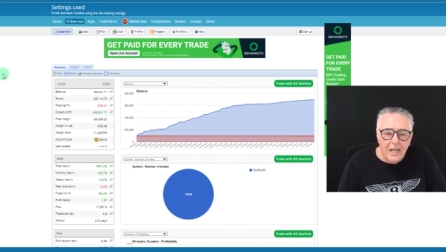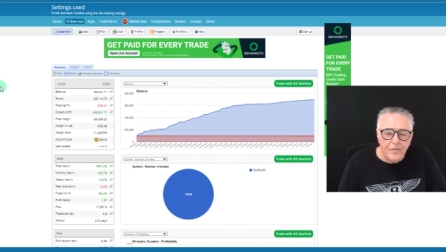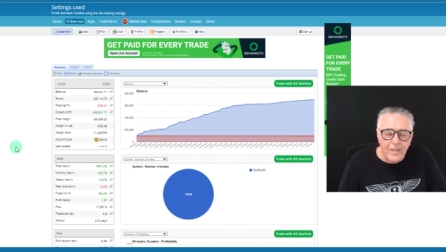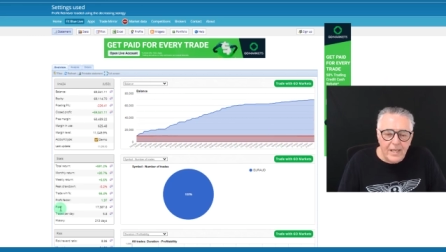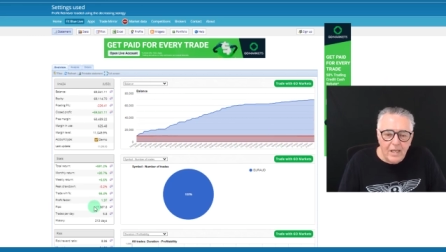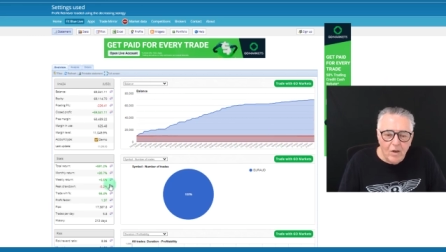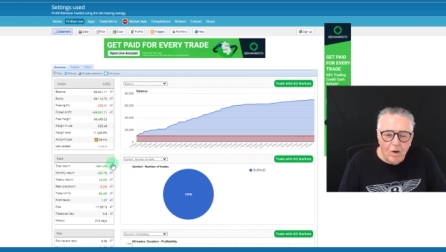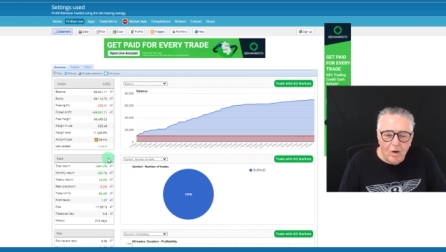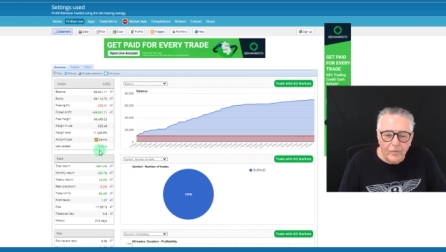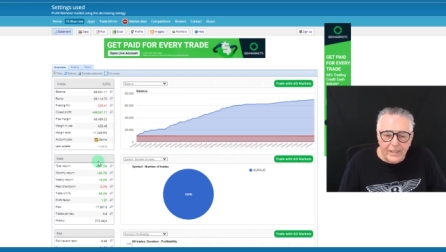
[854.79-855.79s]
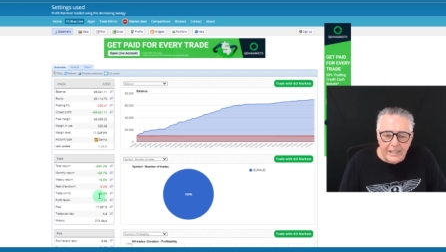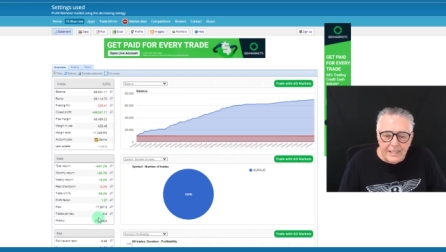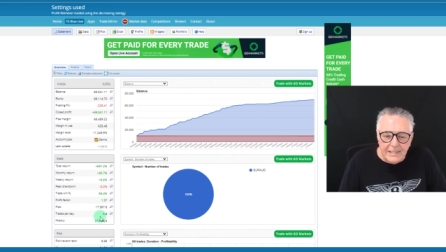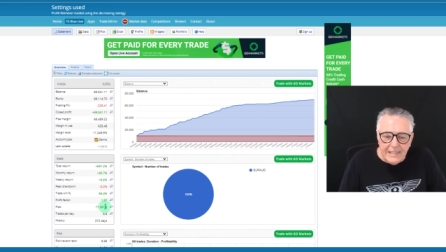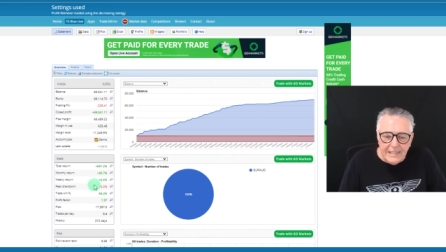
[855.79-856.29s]
There are
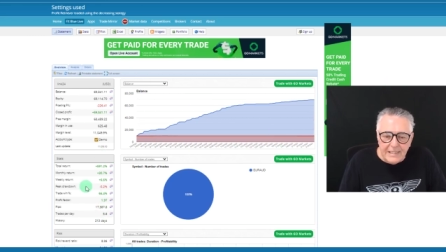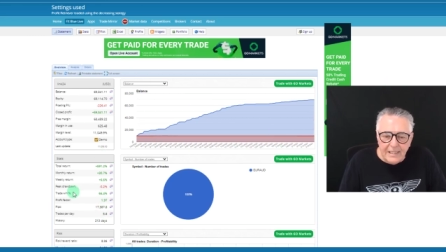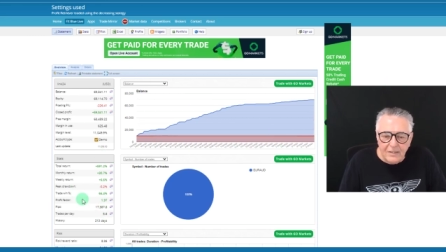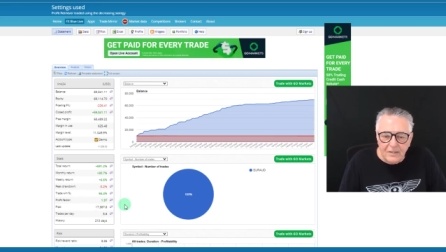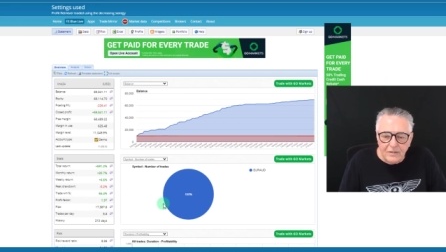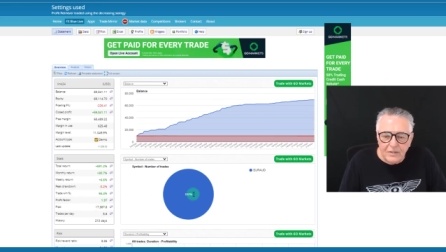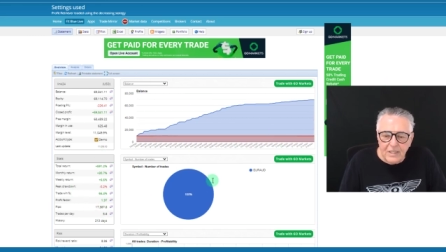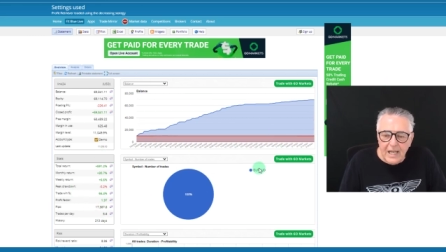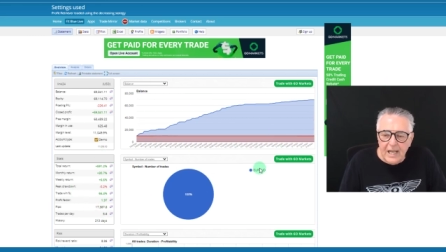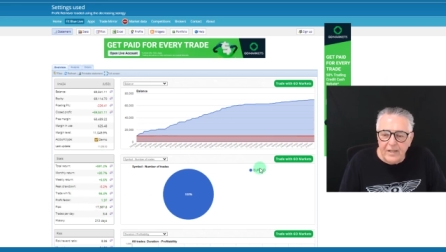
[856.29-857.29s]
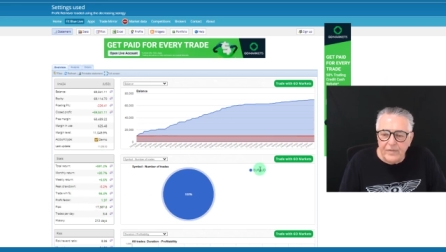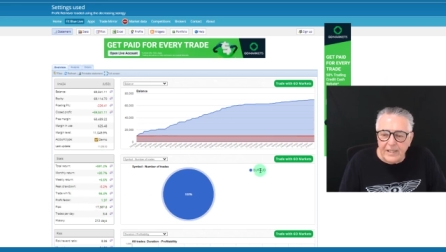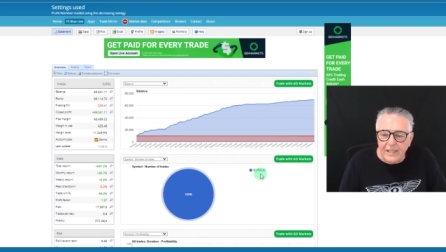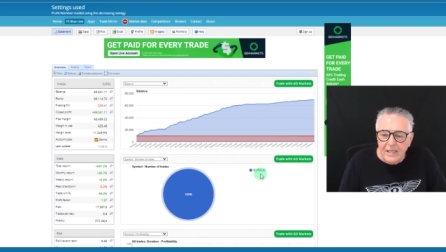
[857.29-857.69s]
the details. Uh, the